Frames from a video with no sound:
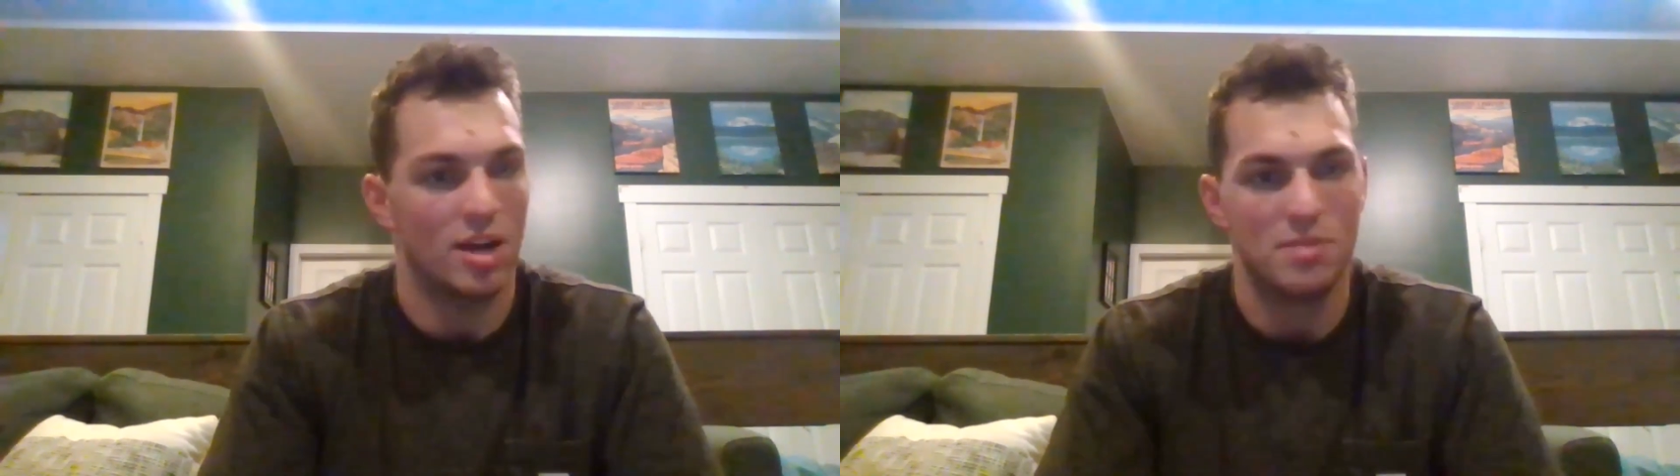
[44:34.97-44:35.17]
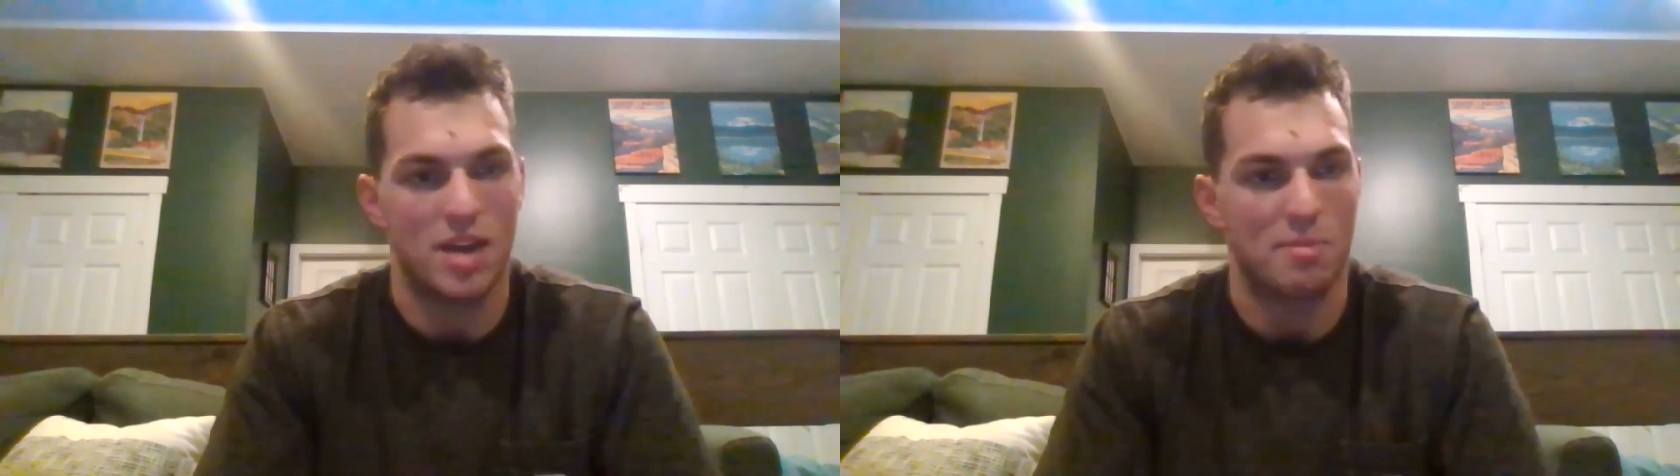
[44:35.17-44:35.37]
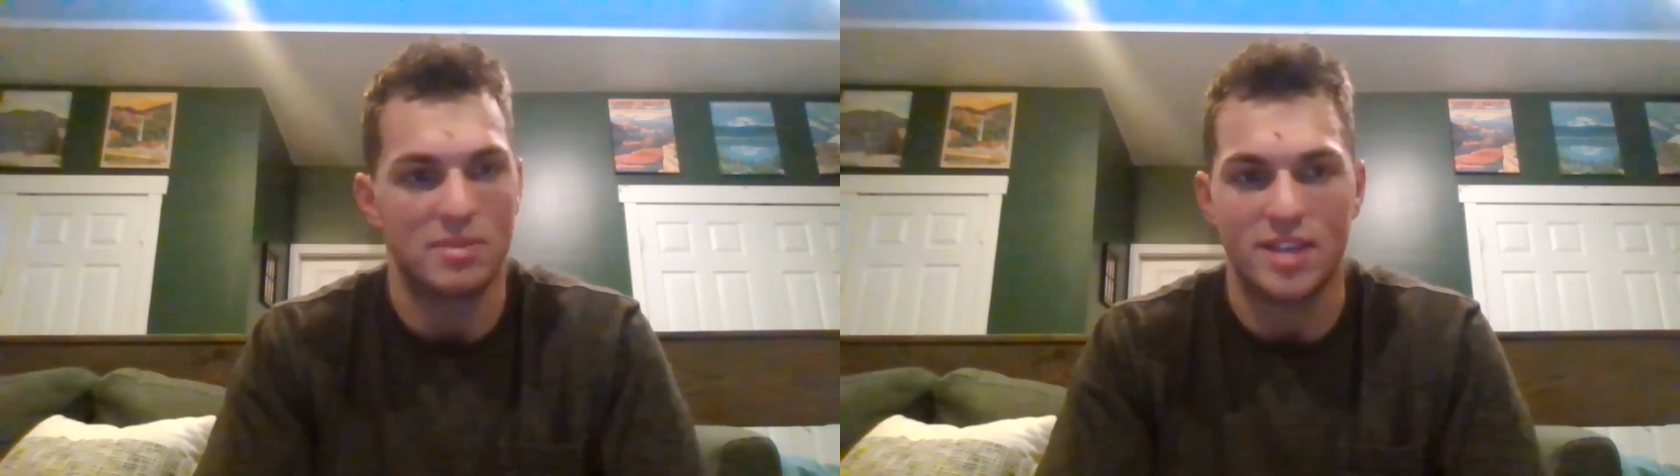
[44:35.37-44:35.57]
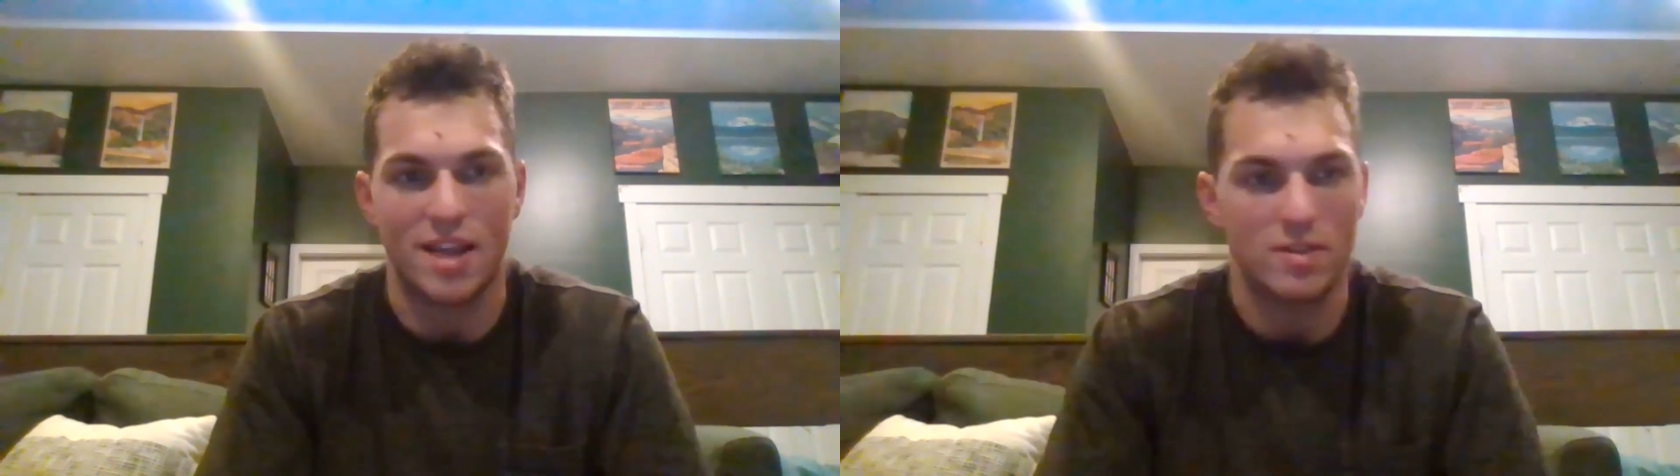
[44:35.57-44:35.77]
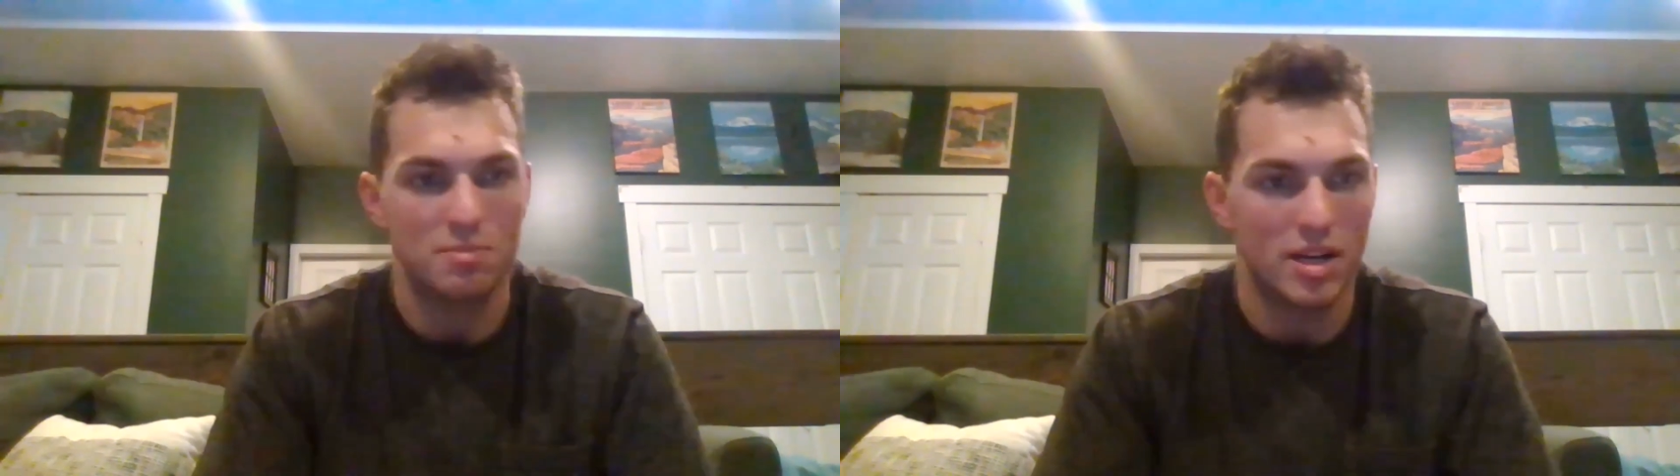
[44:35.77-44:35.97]
It happens to
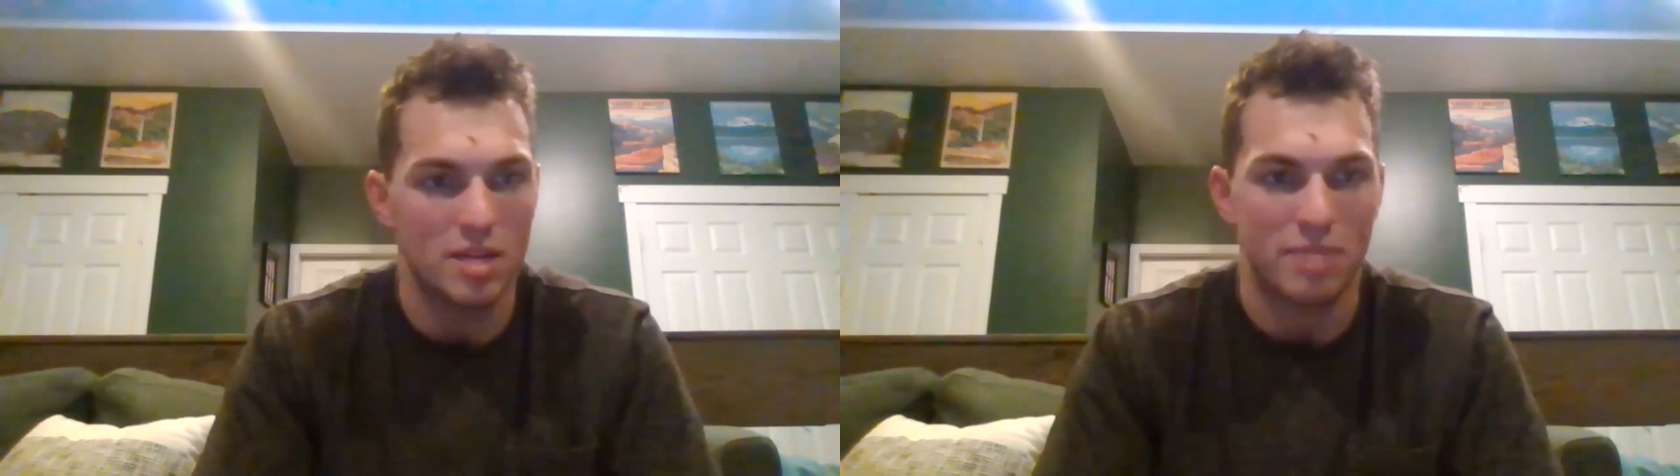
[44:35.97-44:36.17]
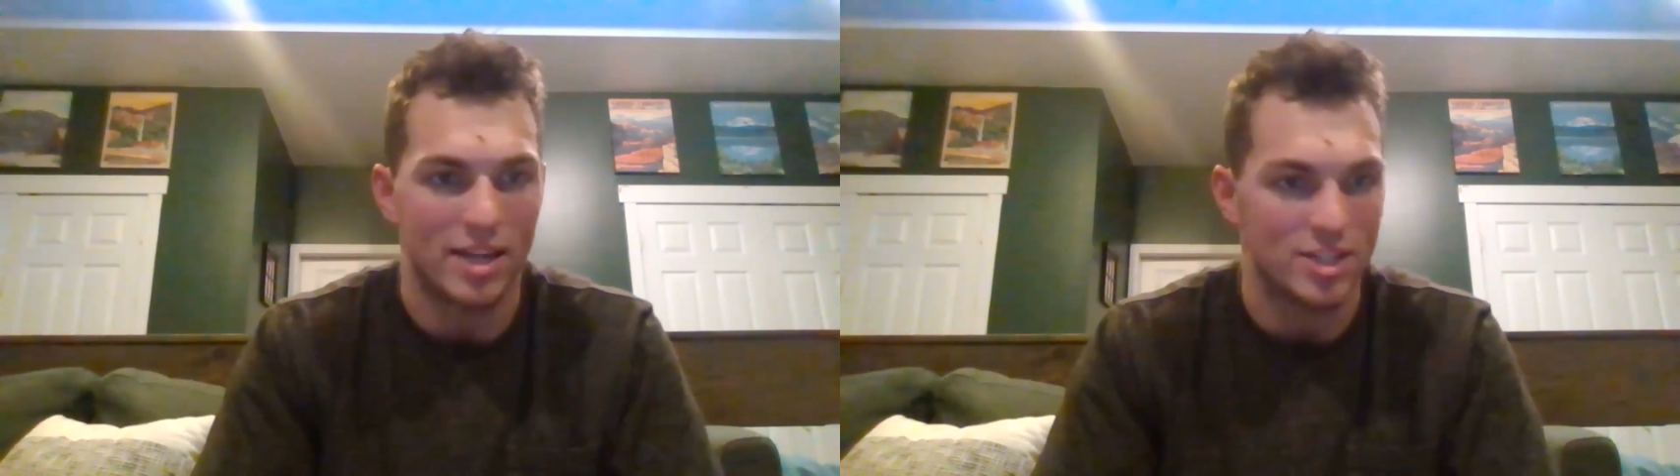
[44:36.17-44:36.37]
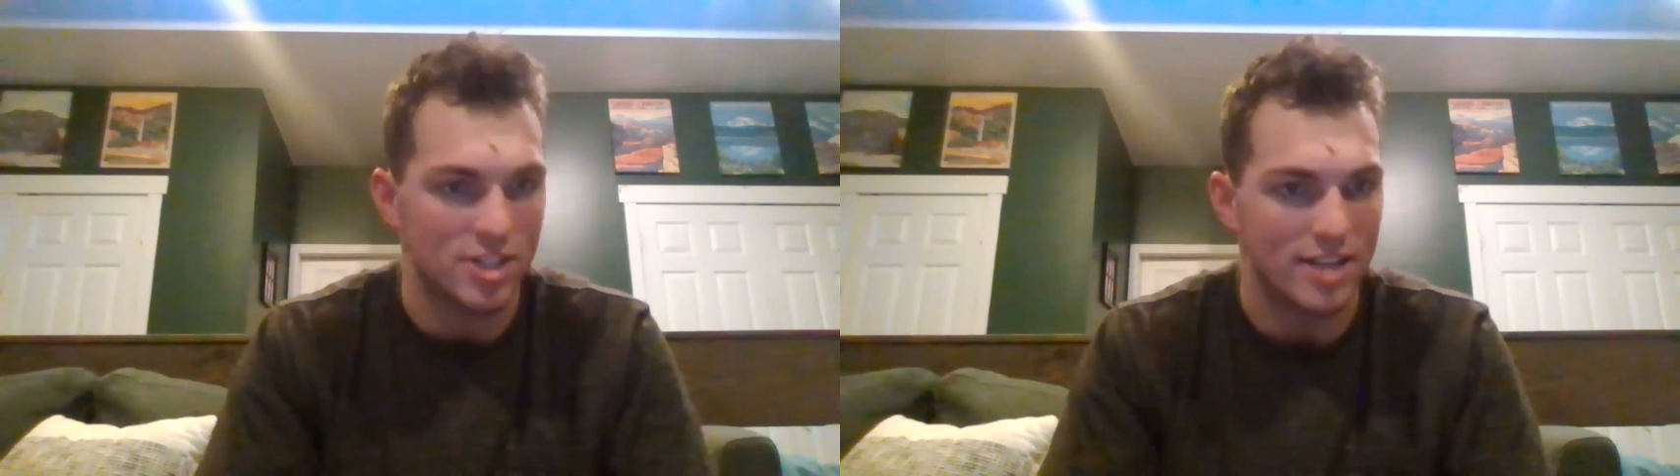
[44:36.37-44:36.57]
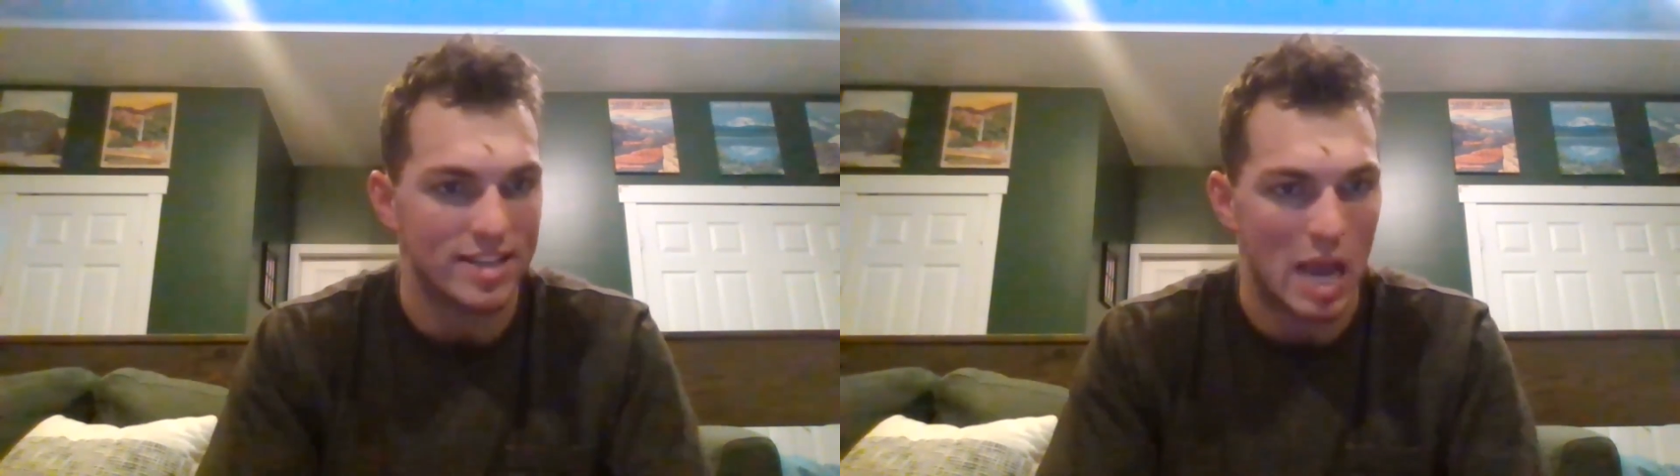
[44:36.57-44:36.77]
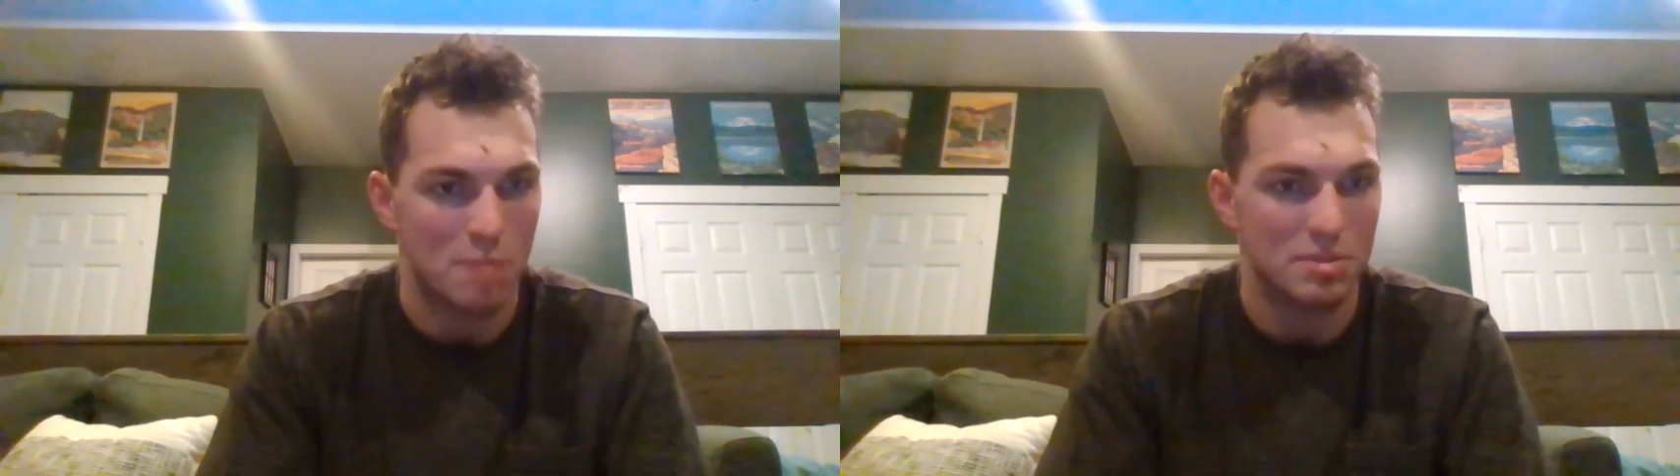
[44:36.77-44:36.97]
everybody. Bad shots
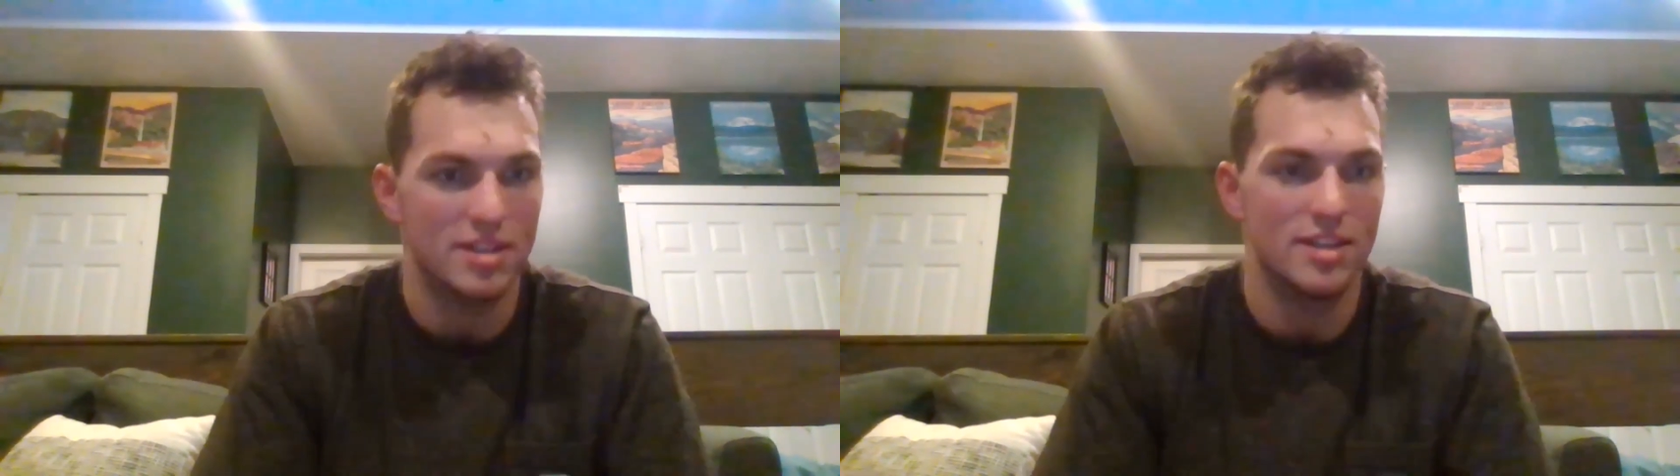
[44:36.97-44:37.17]
happen.